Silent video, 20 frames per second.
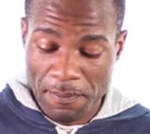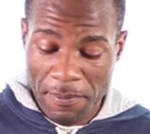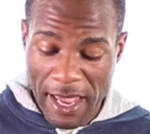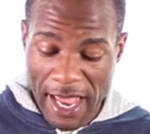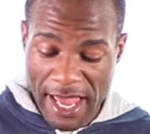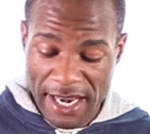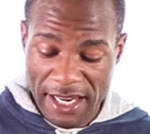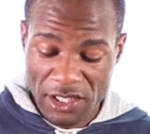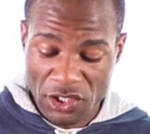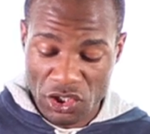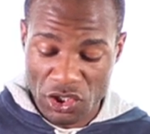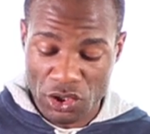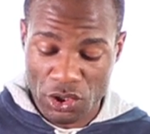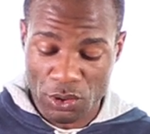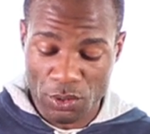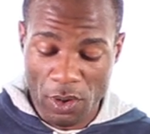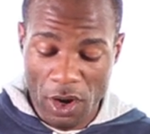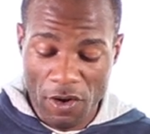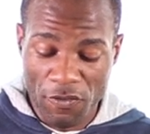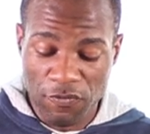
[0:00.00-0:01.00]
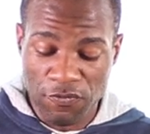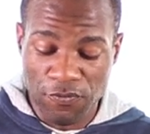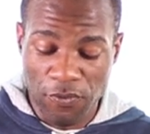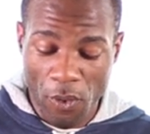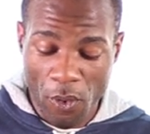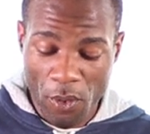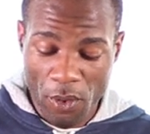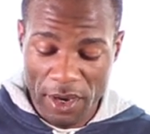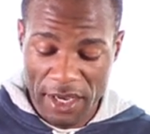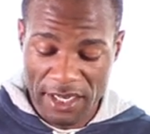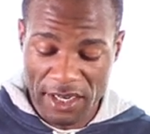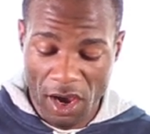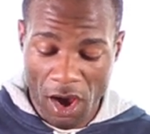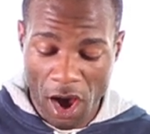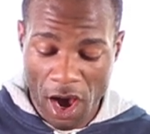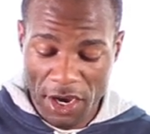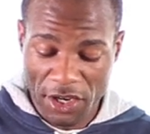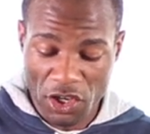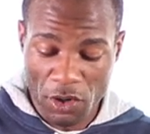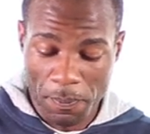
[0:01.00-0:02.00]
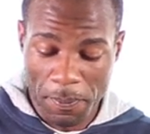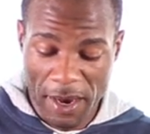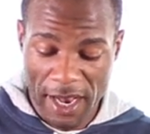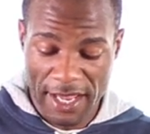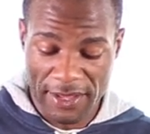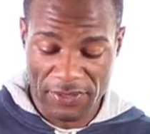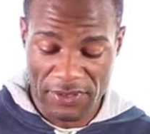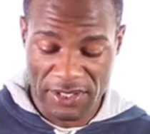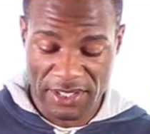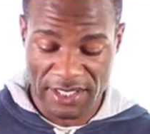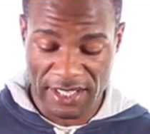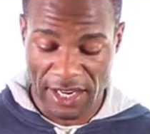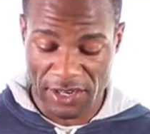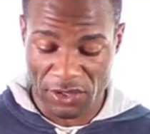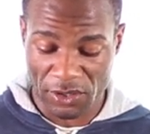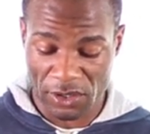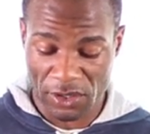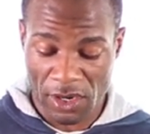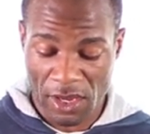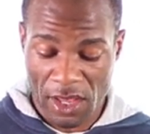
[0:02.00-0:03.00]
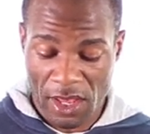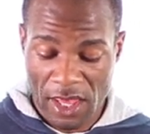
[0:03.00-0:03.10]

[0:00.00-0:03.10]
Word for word: managed to avoid occupying the center